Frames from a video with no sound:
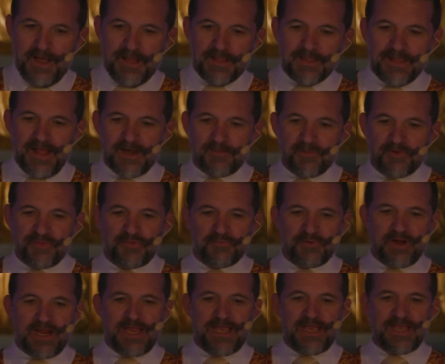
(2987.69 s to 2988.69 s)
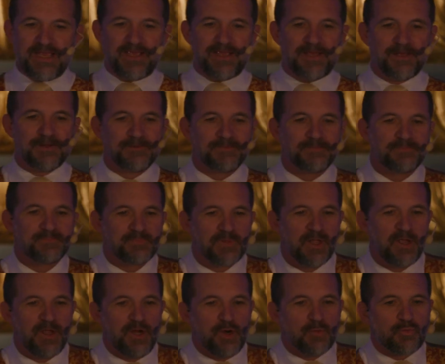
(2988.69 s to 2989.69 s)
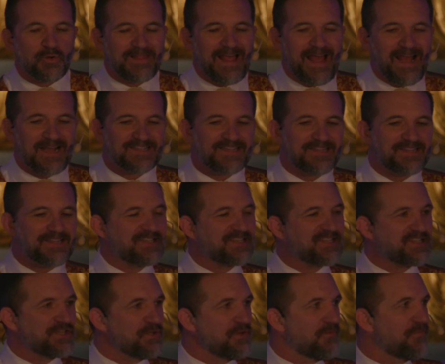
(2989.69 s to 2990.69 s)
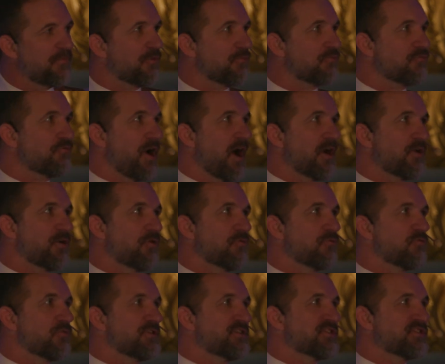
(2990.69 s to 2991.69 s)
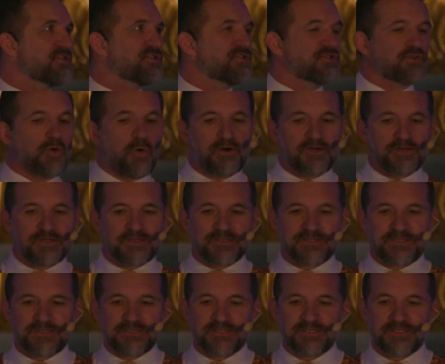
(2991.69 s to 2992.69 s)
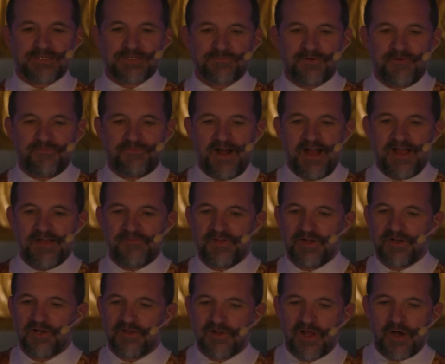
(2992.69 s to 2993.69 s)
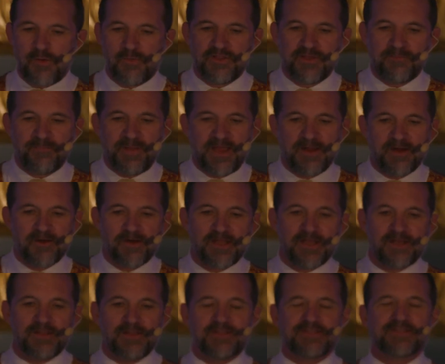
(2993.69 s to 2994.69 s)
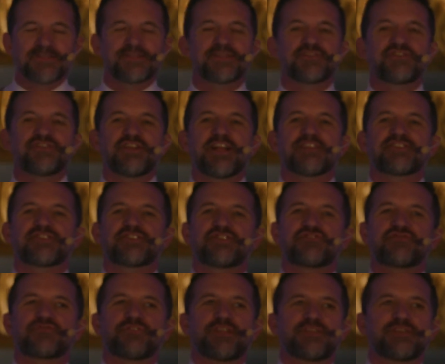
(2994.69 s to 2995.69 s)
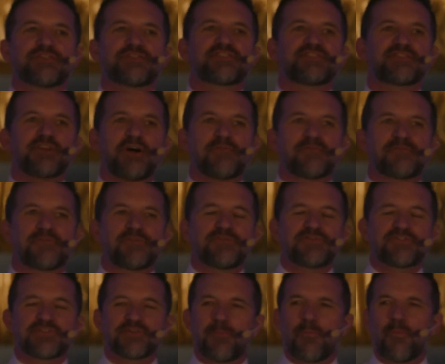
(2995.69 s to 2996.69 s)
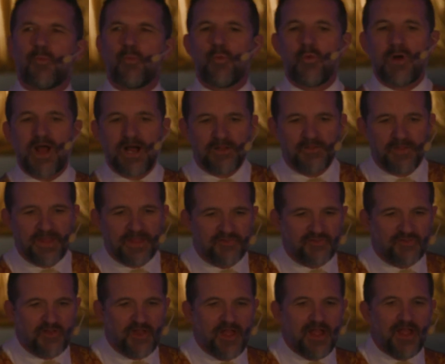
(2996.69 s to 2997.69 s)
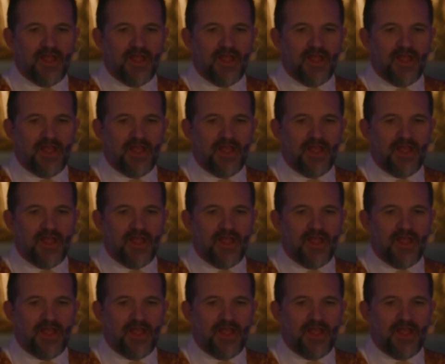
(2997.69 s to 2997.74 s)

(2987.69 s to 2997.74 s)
Lot number three, relax at the Silverado Resort, revive and glow in the Bay Area. This is a chance to treat yourself to some wellness.